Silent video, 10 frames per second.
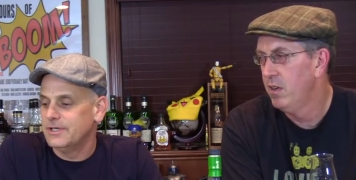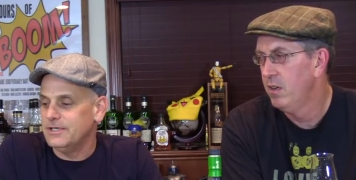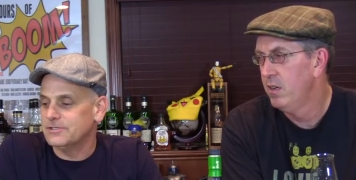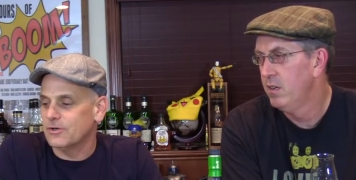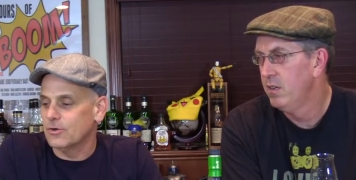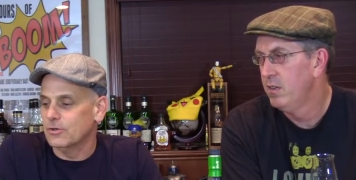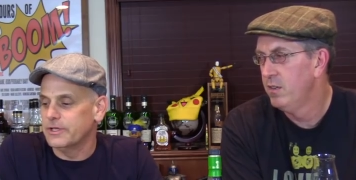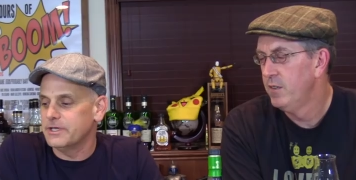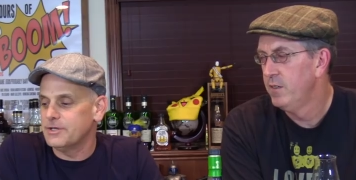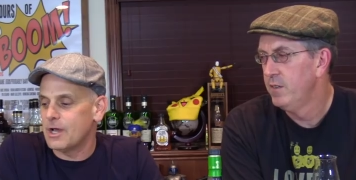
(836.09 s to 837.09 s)
Speaker 1: He's an
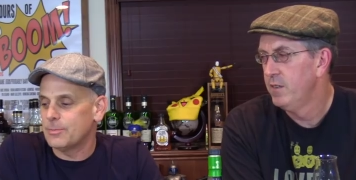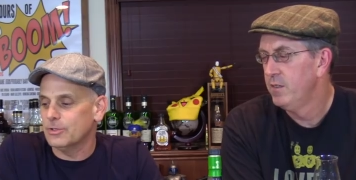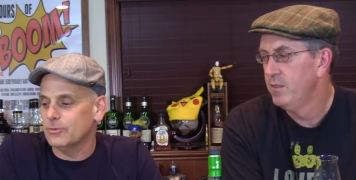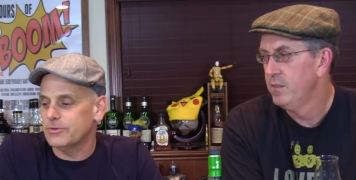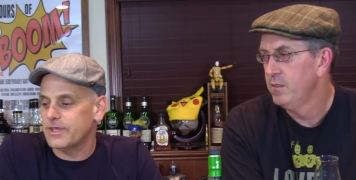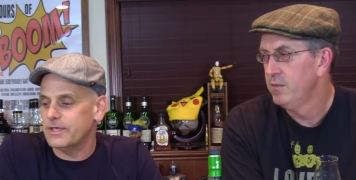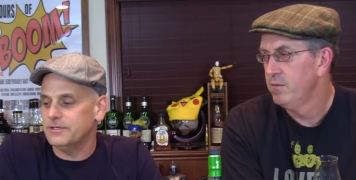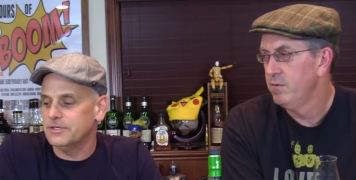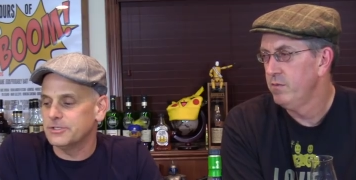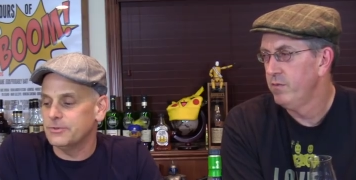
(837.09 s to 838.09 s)
early adopter with that
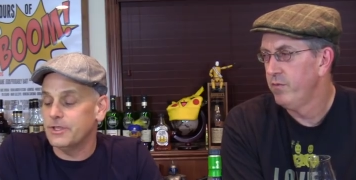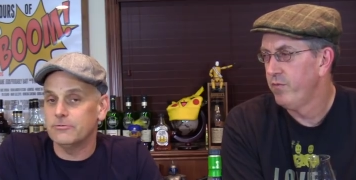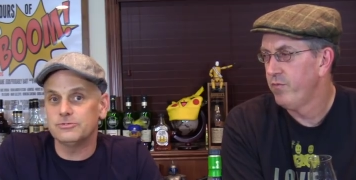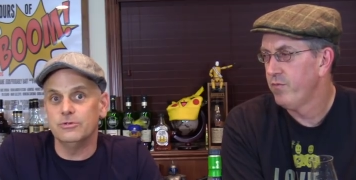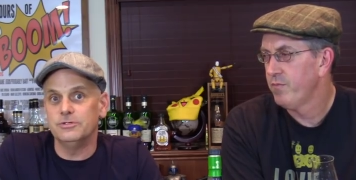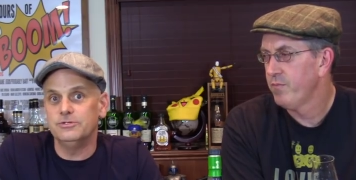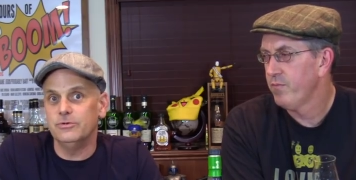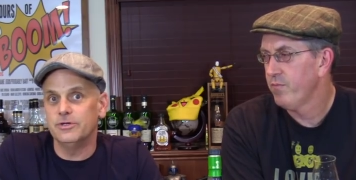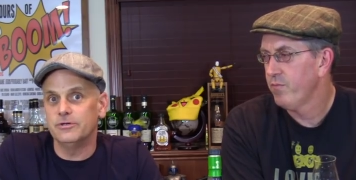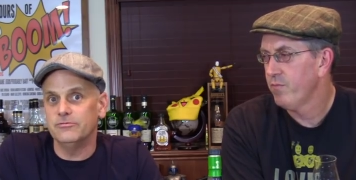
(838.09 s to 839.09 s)
edition. Now, there was only
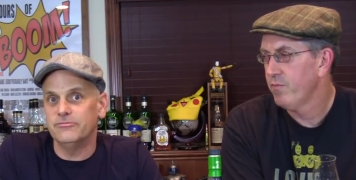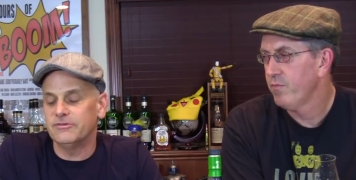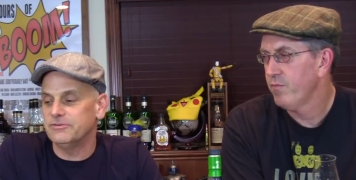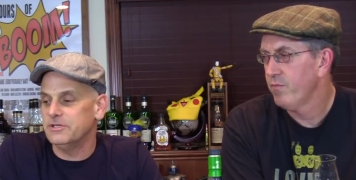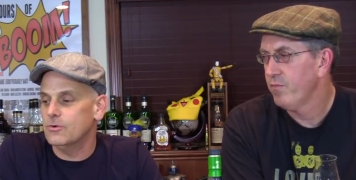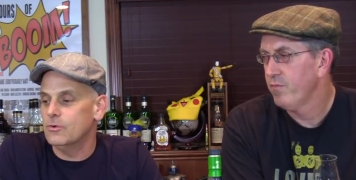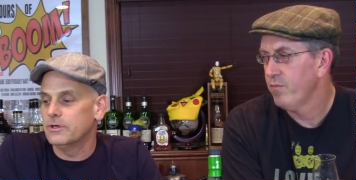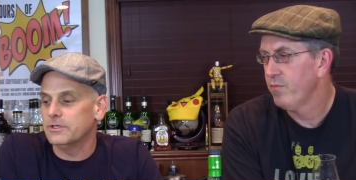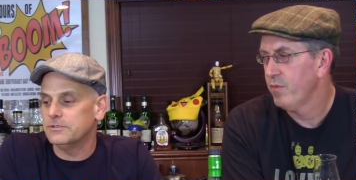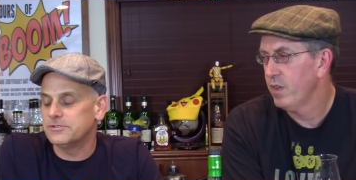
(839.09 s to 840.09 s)
250
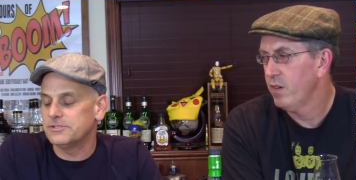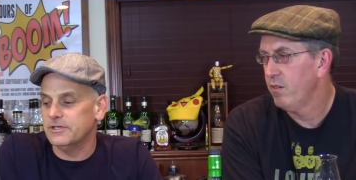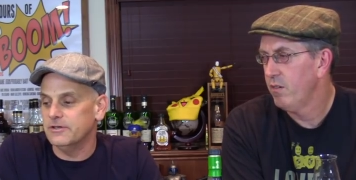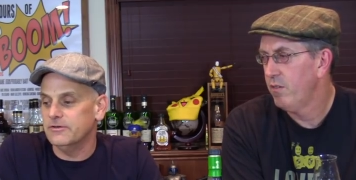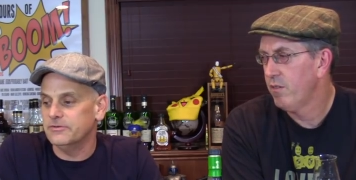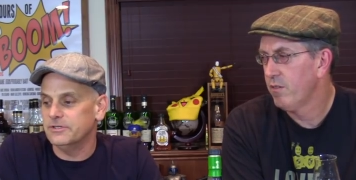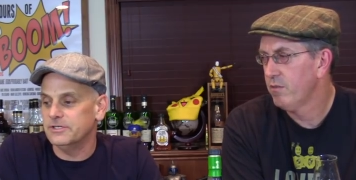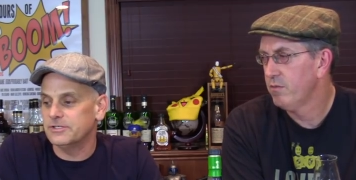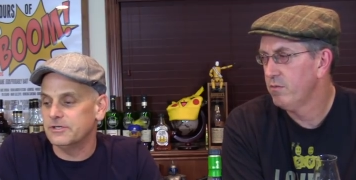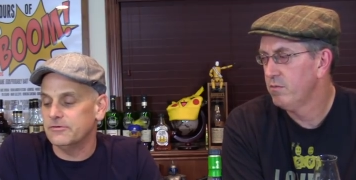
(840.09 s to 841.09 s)
coins of
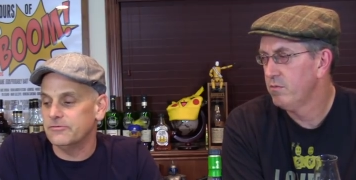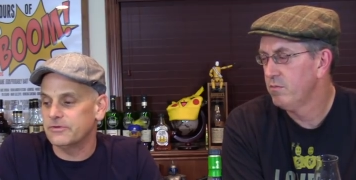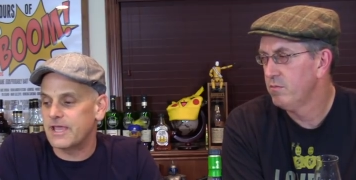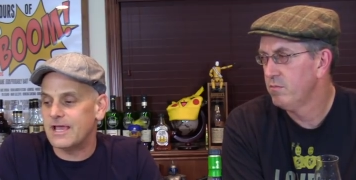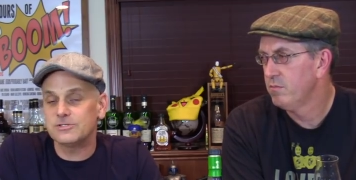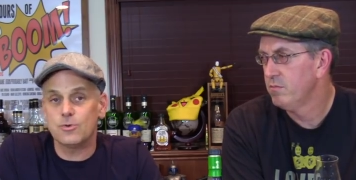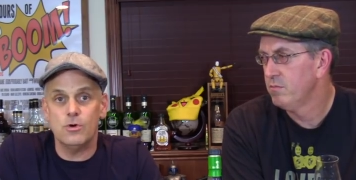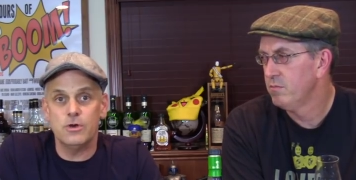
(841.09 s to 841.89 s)
Cask